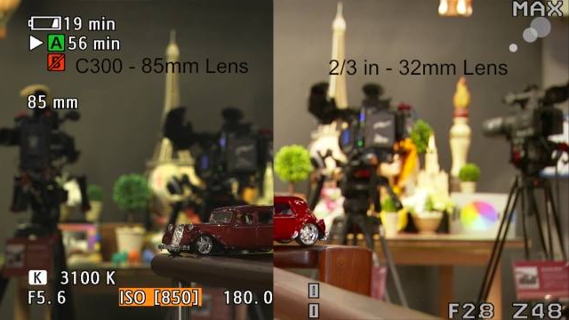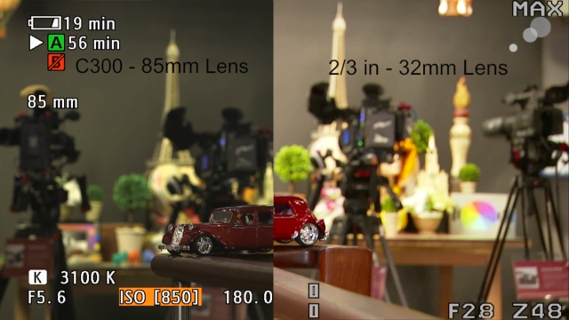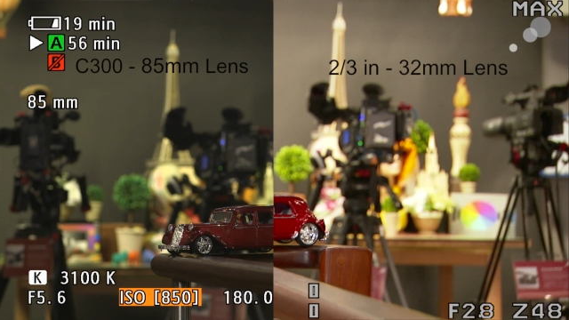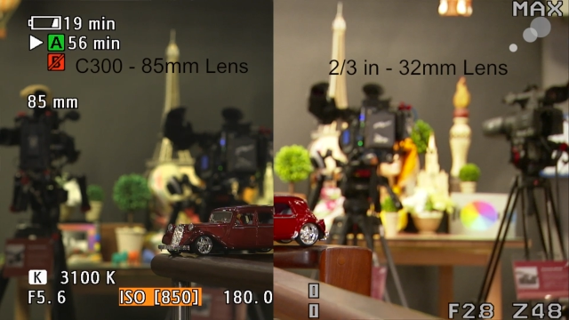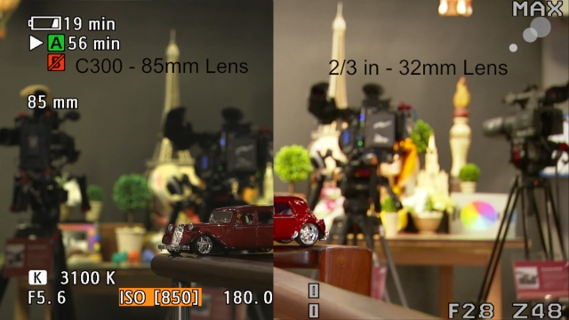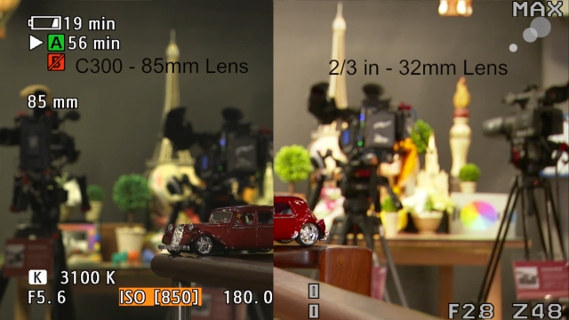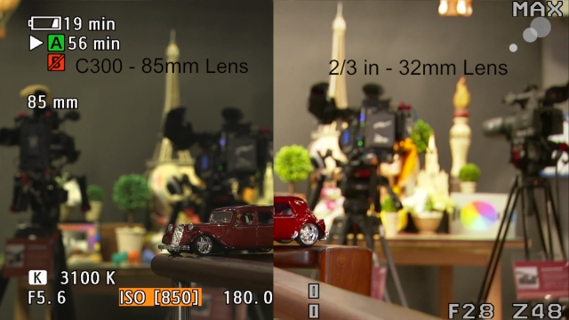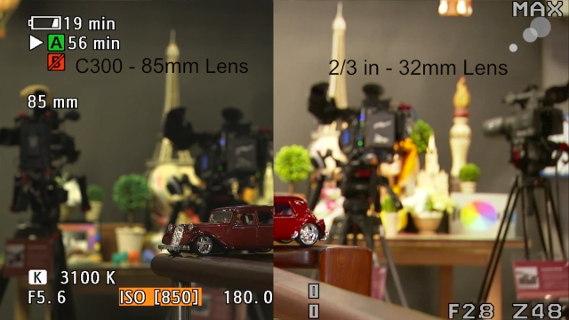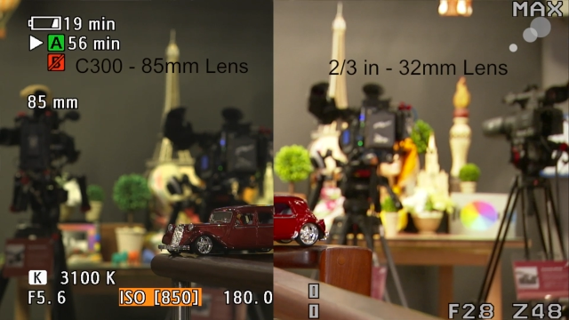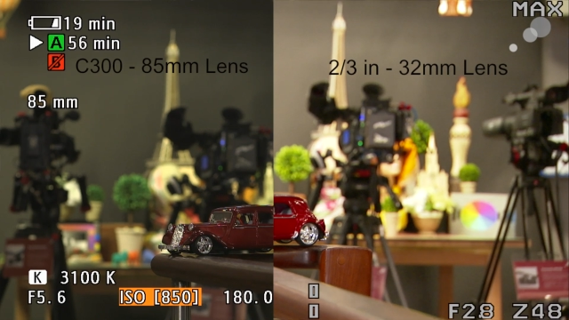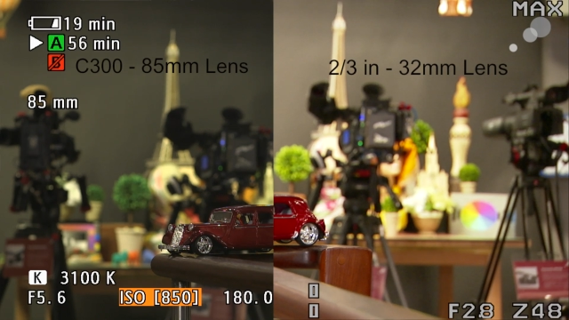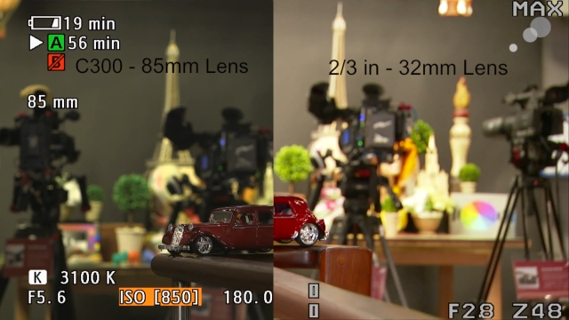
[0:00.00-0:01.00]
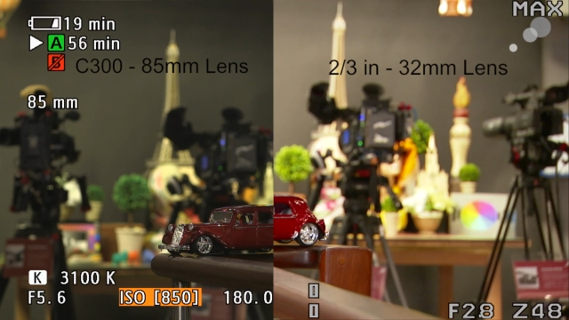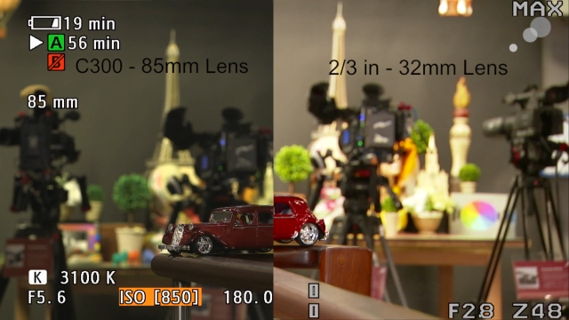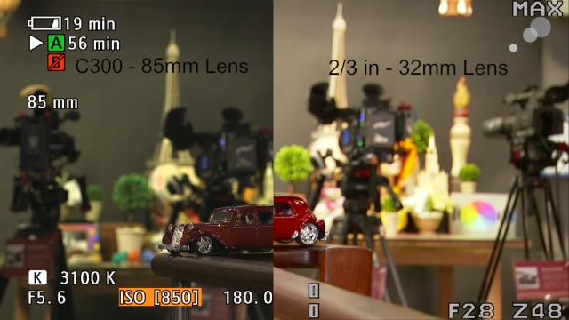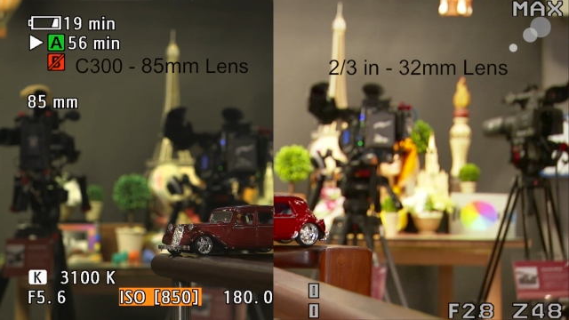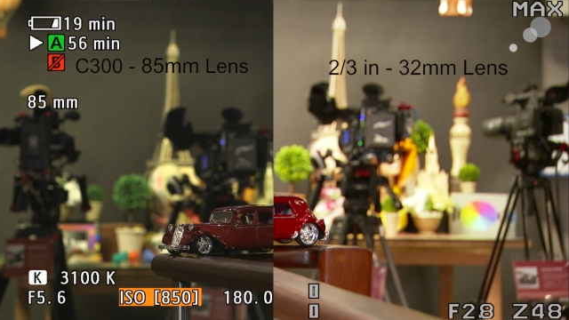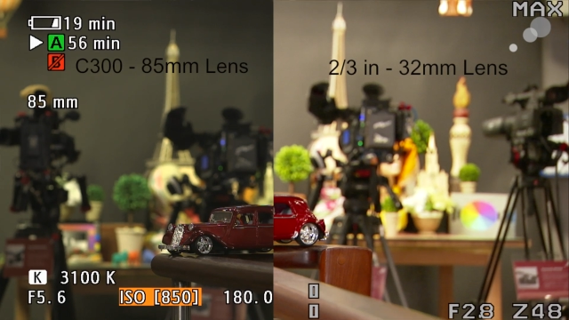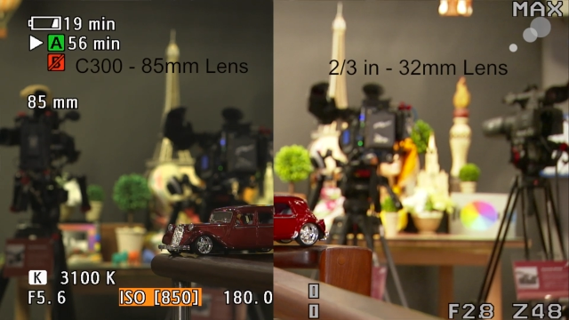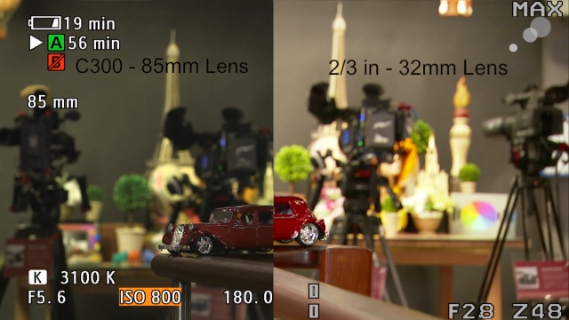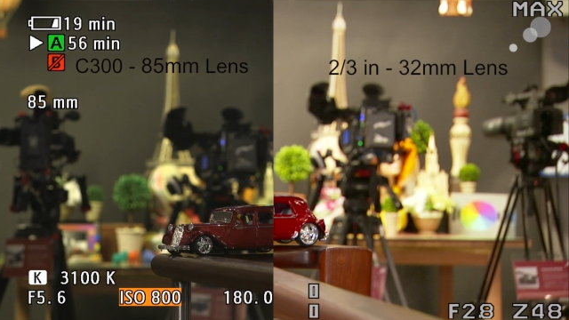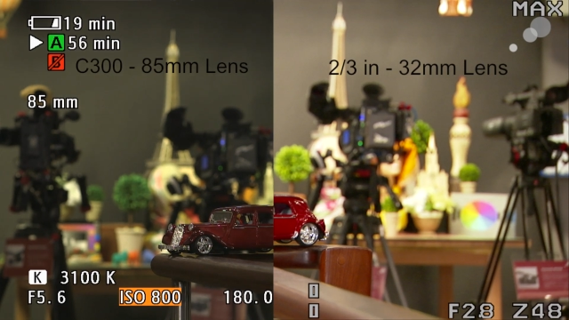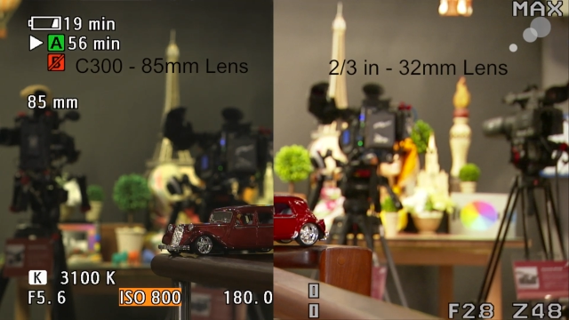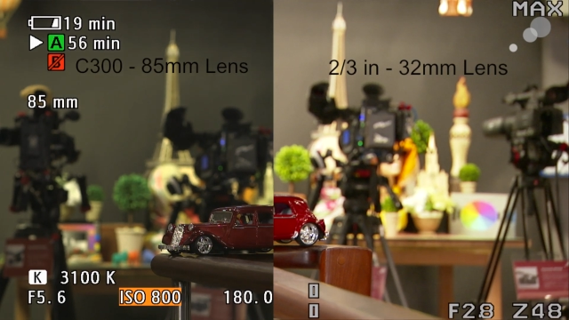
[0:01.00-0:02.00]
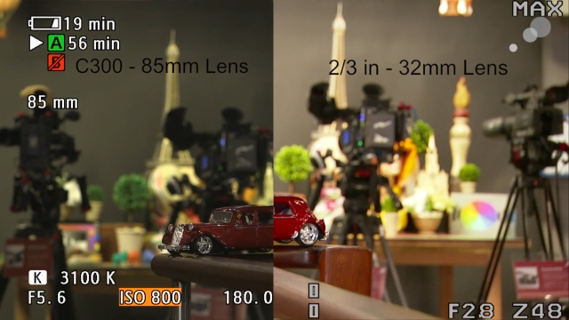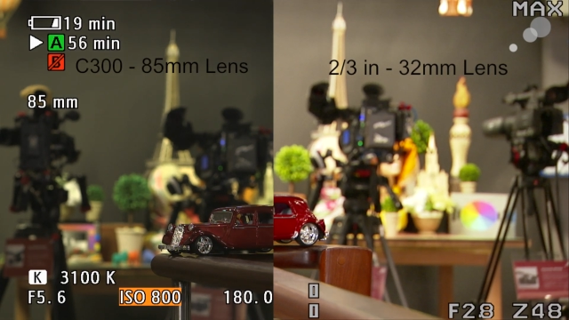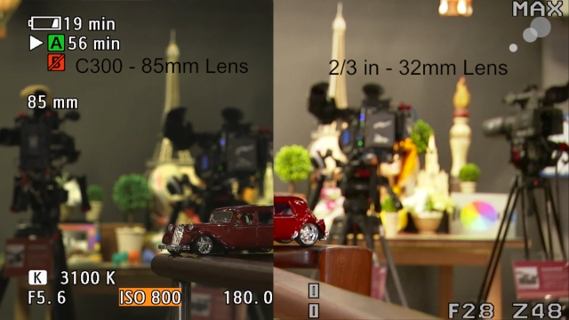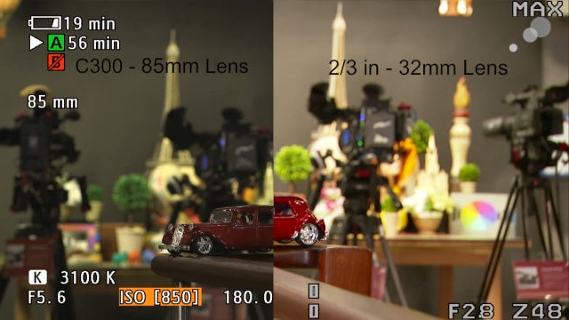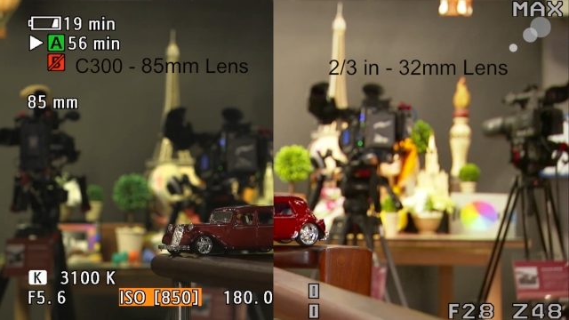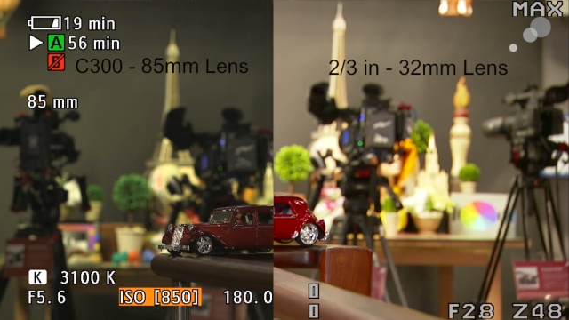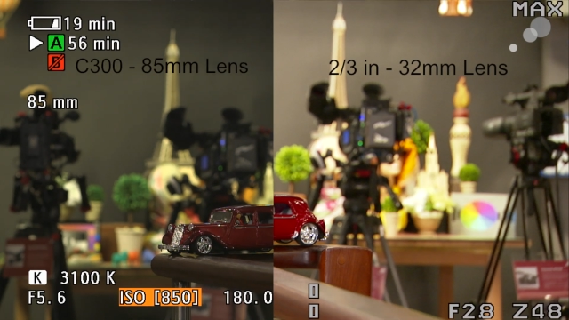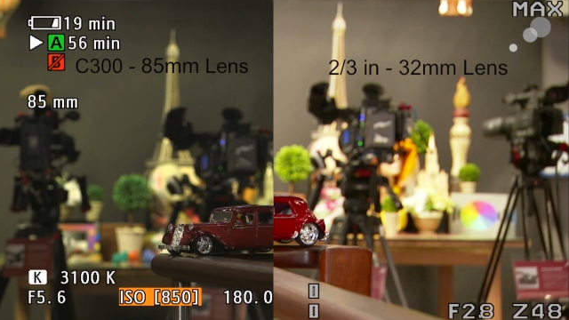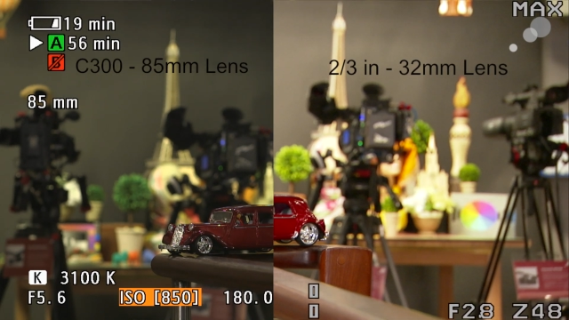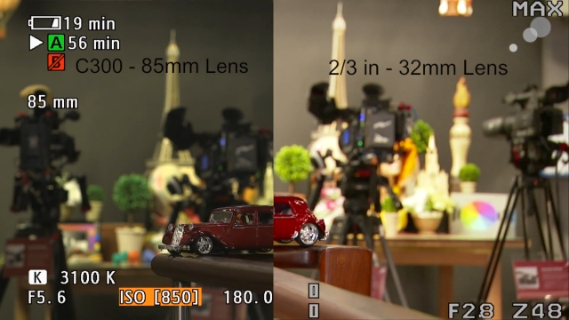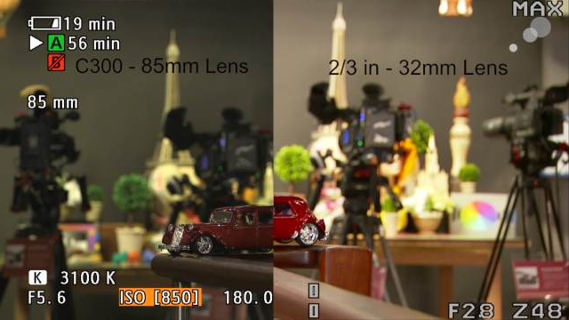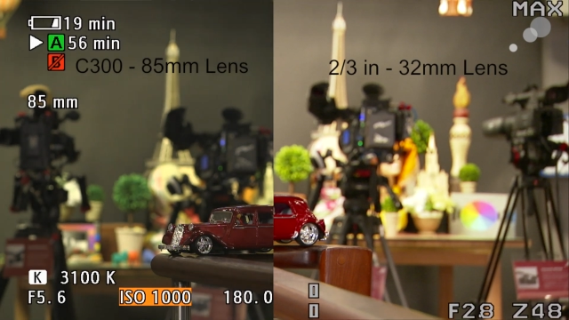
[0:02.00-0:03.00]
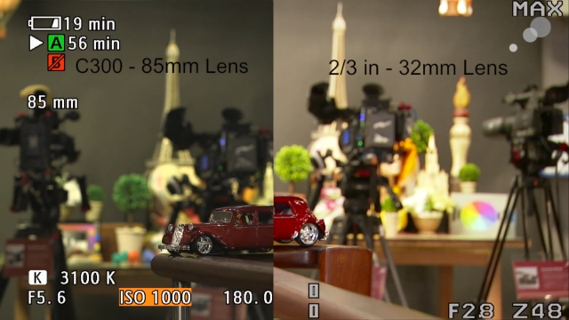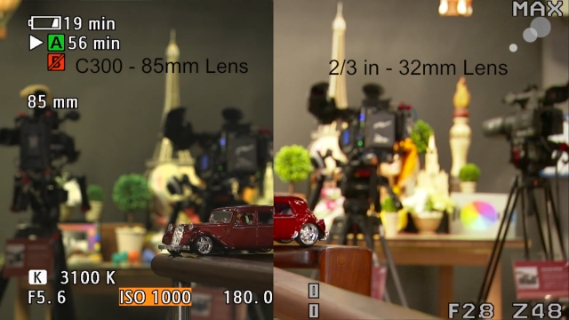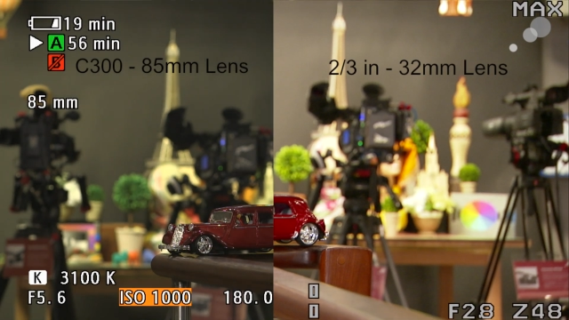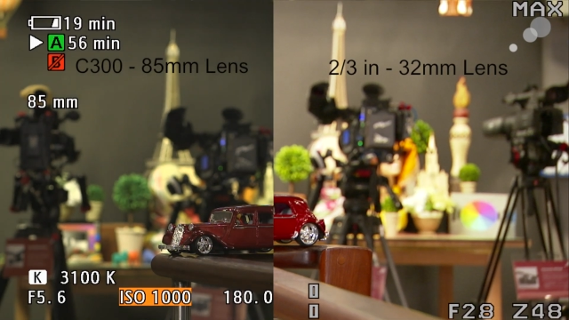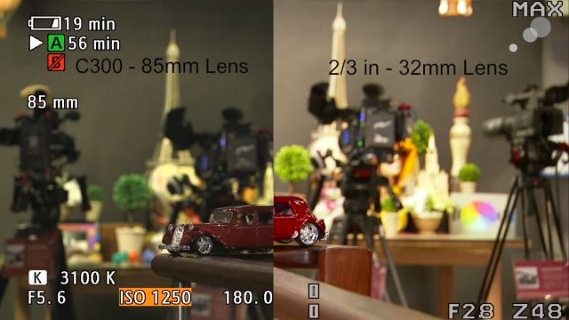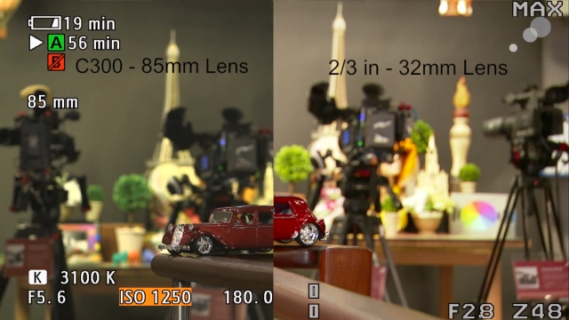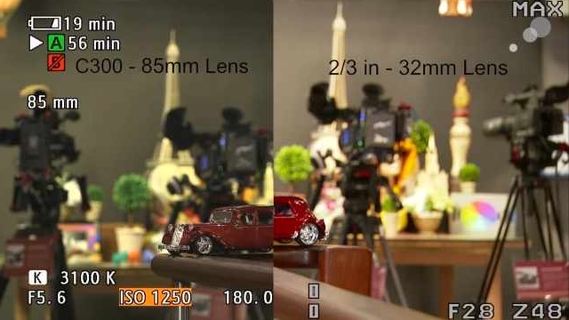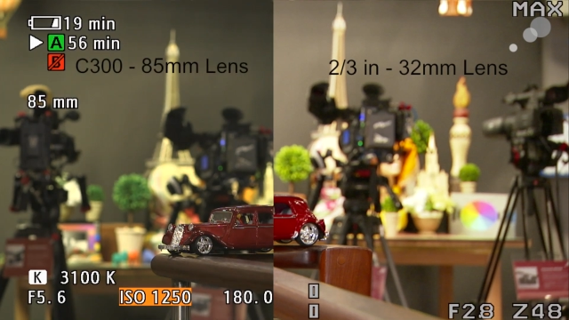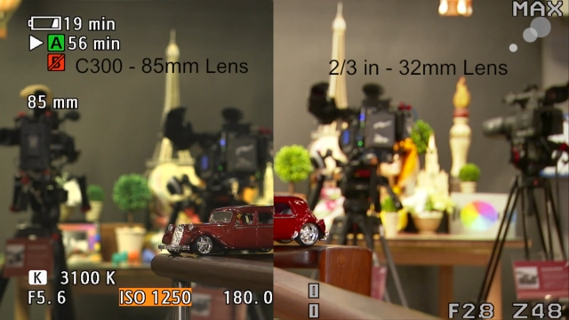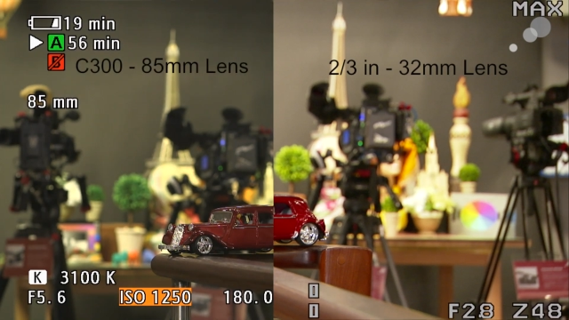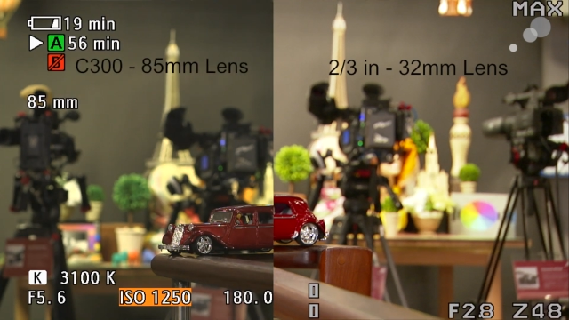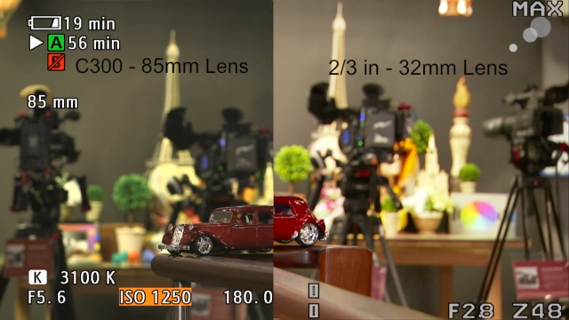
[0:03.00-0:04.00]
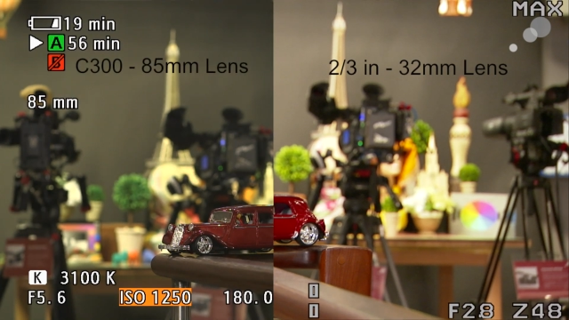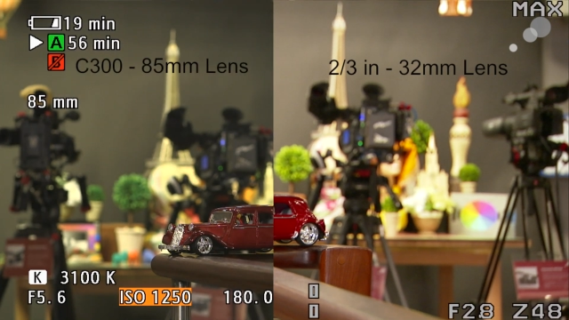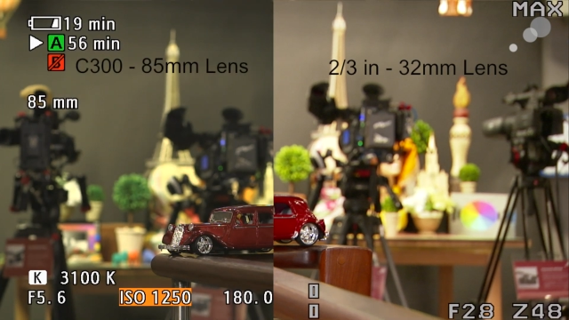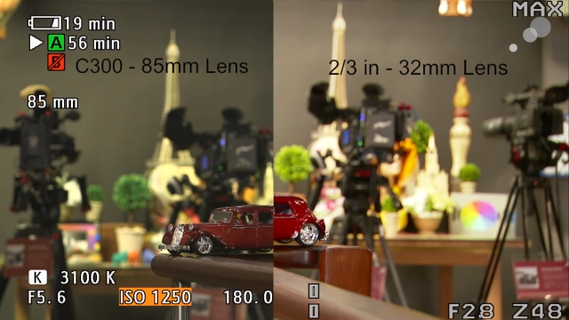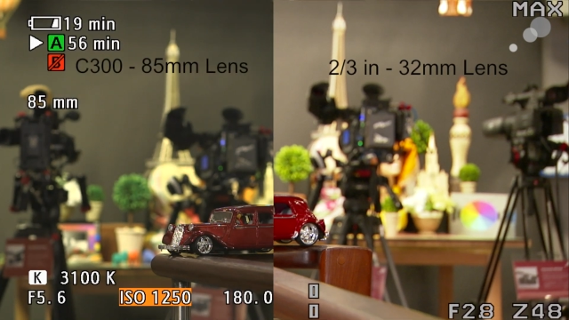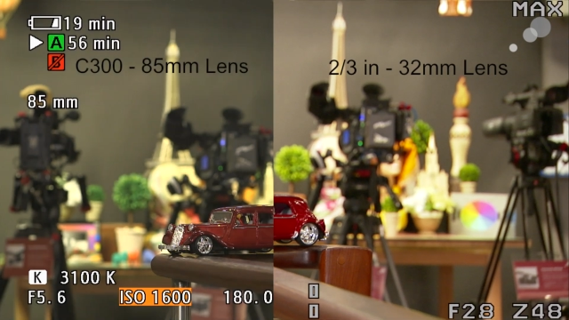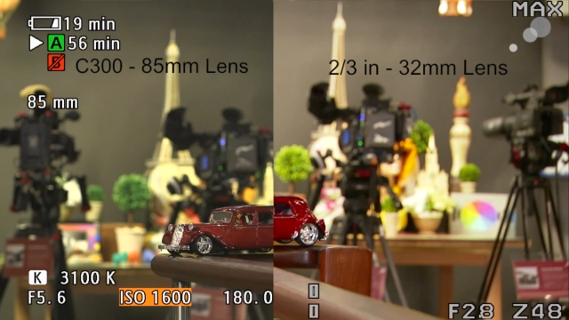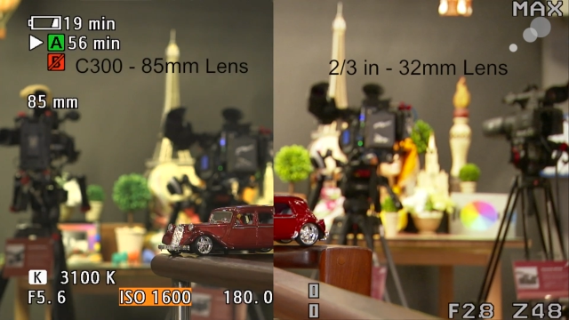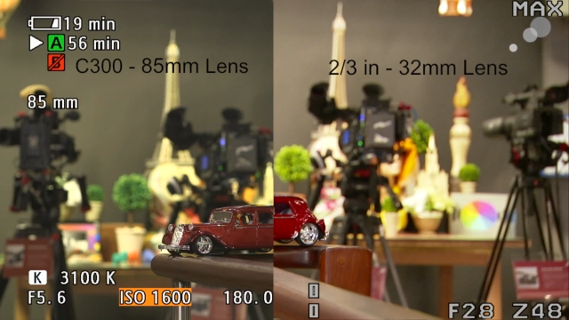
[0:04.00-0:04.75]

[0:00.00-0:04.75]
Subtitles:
Nobody's mouth can be seen.